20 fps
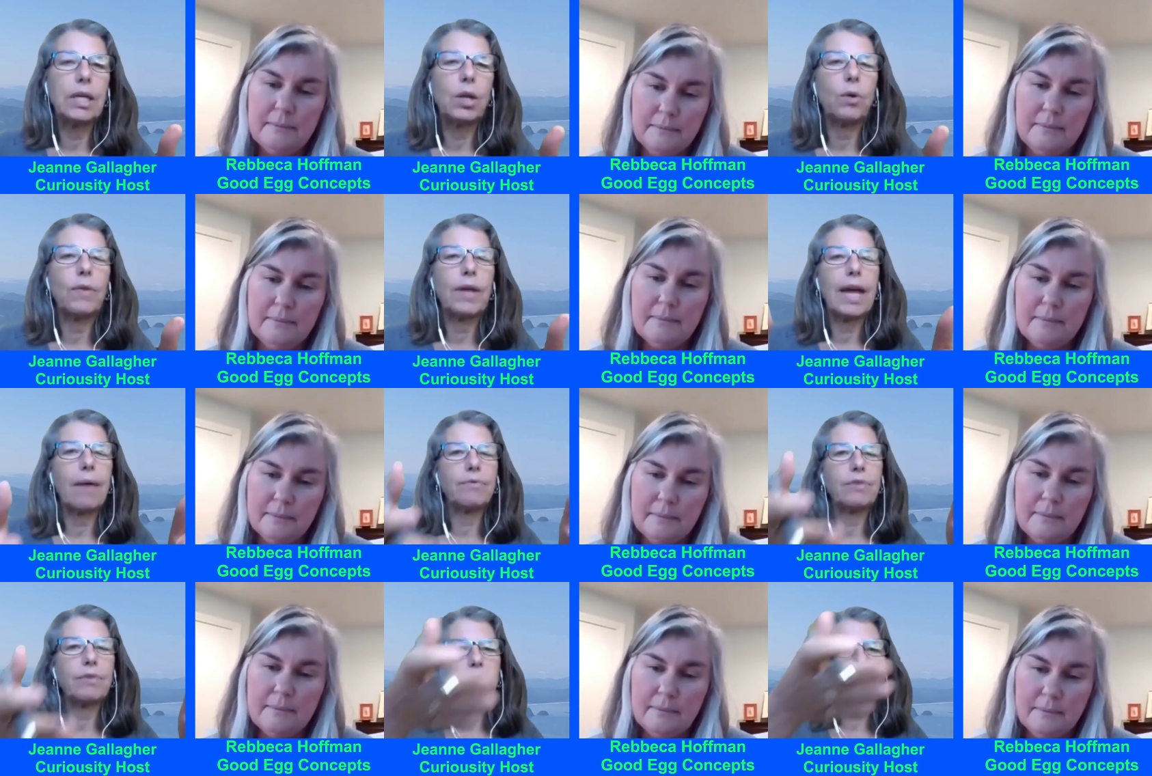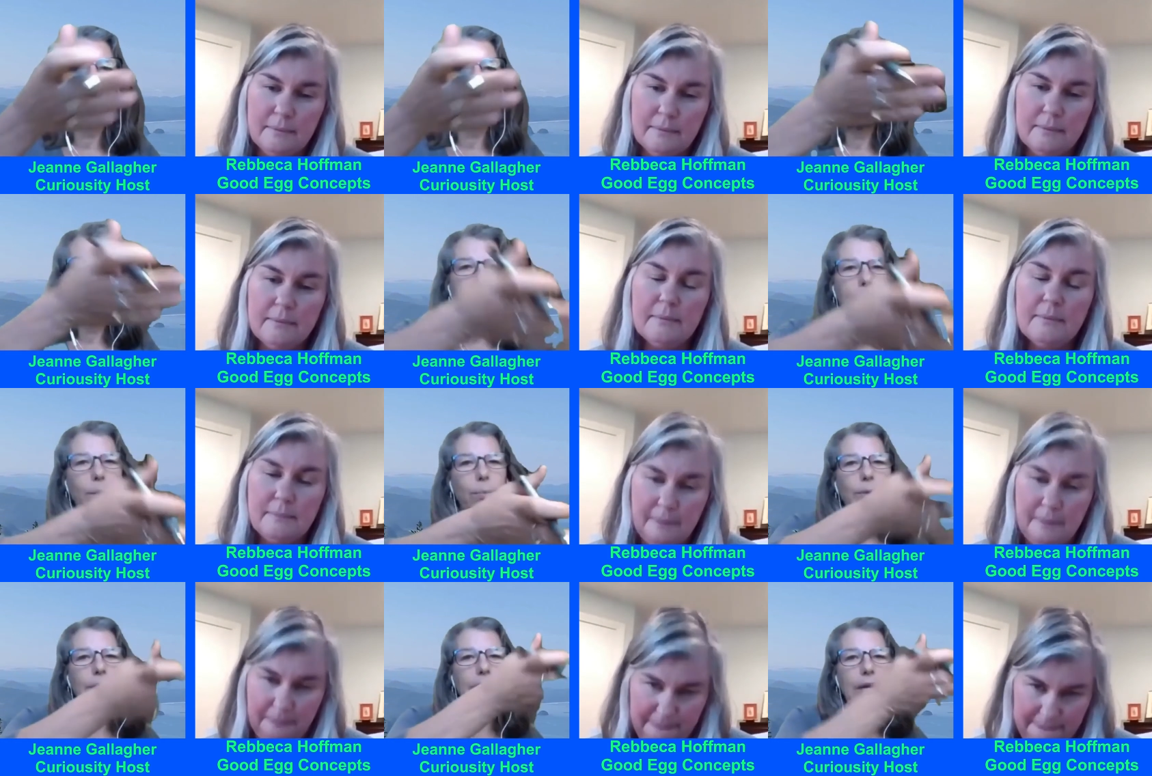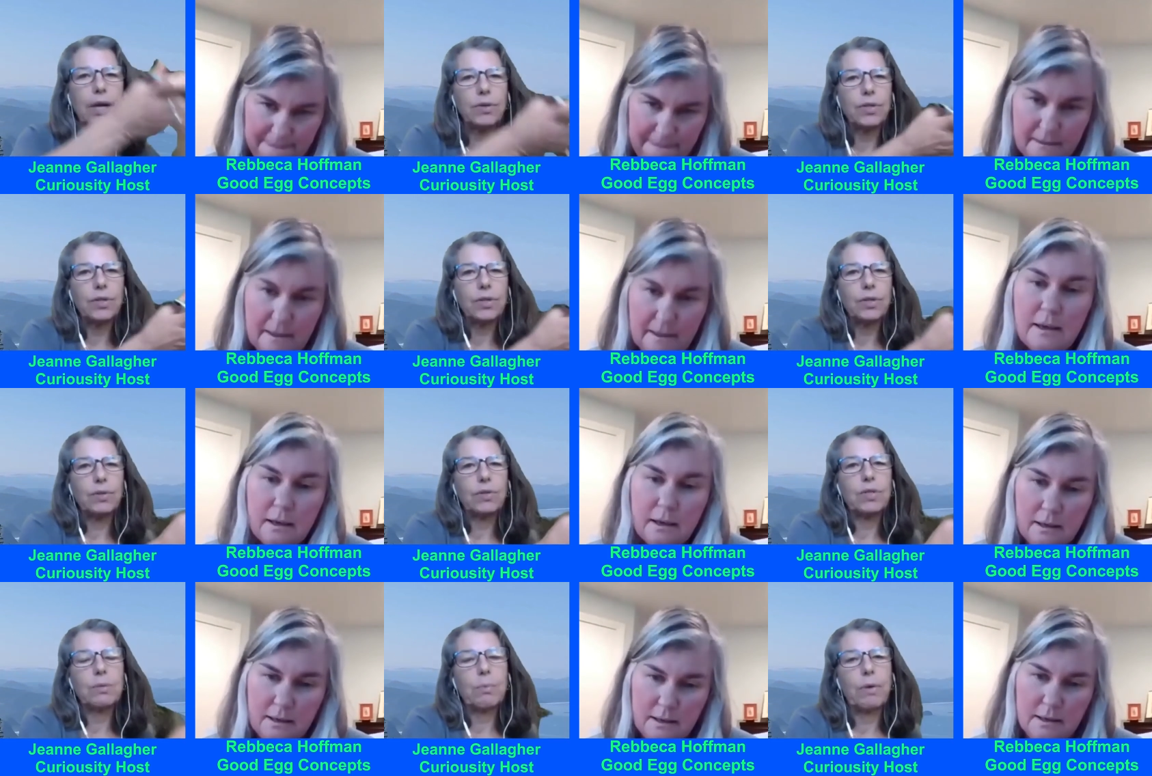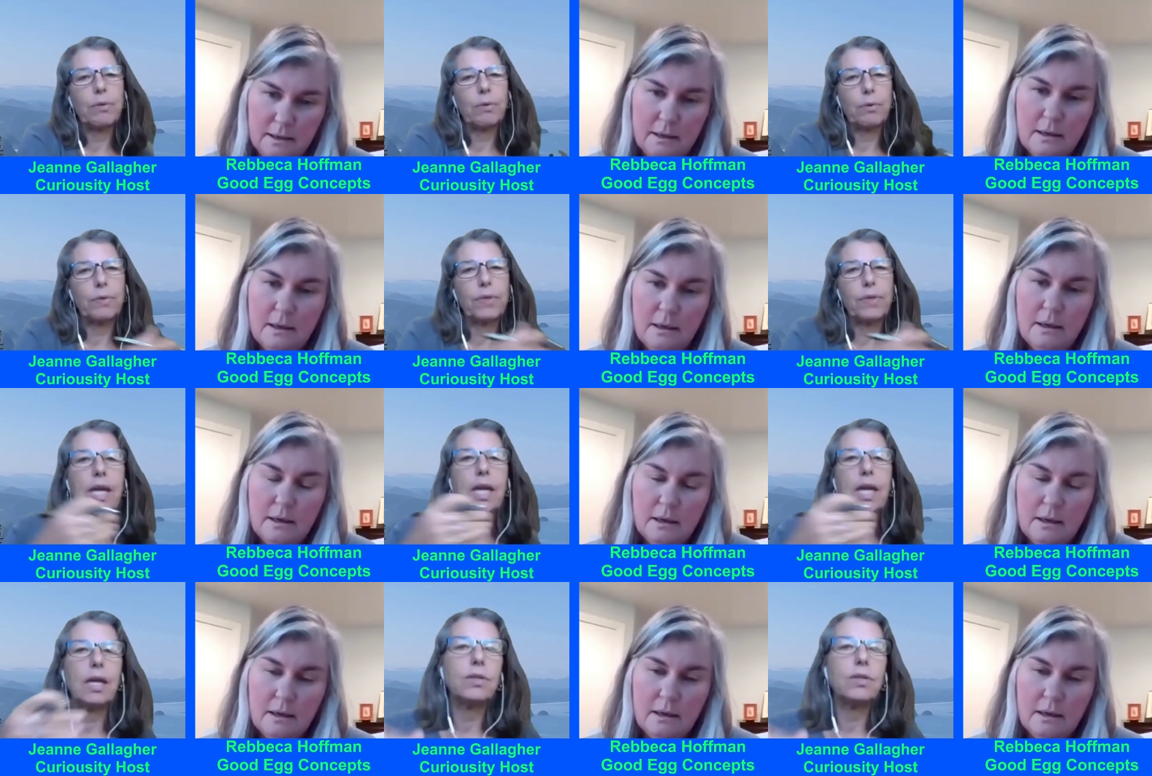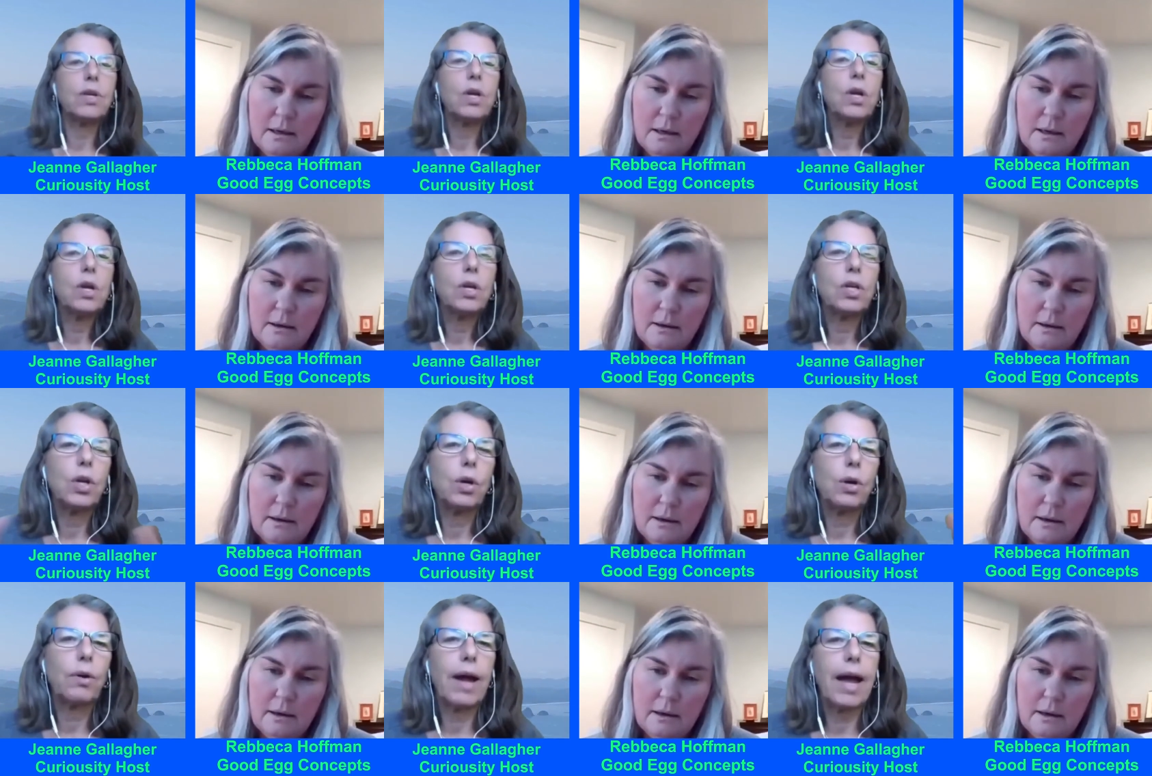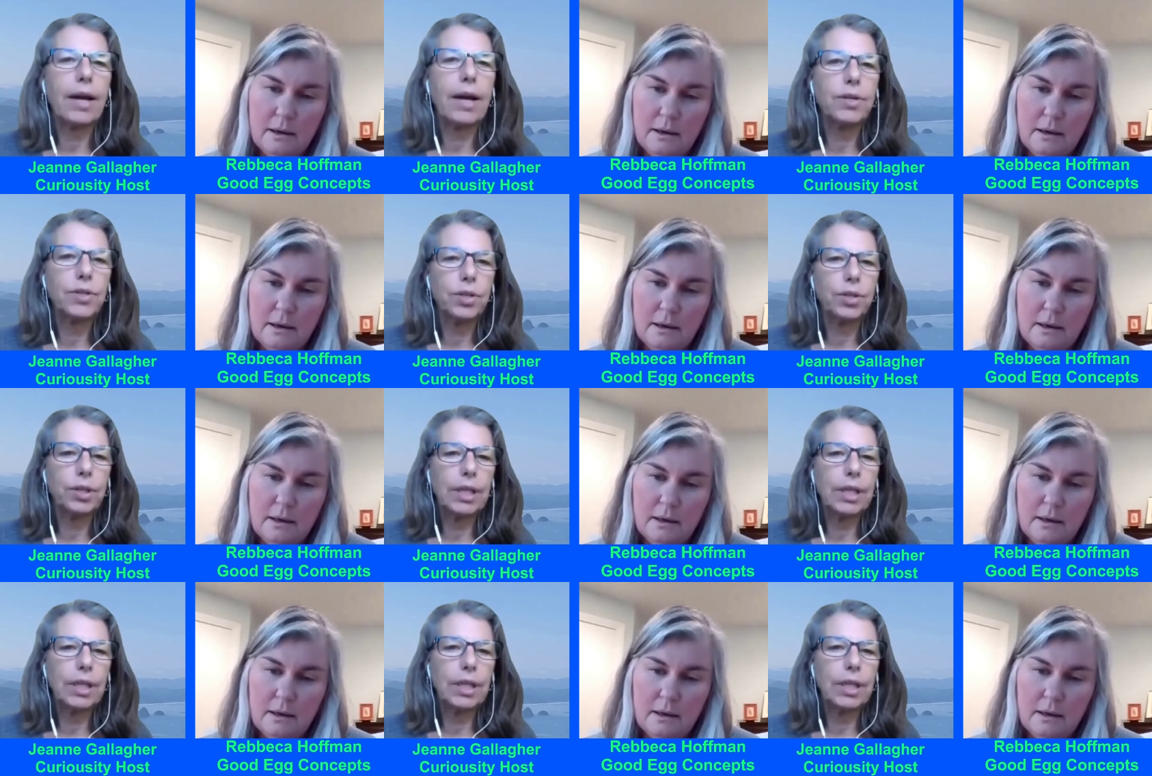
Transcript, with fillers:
Speaker 1: right. and then they know they have to find somebody else to do some other things. You're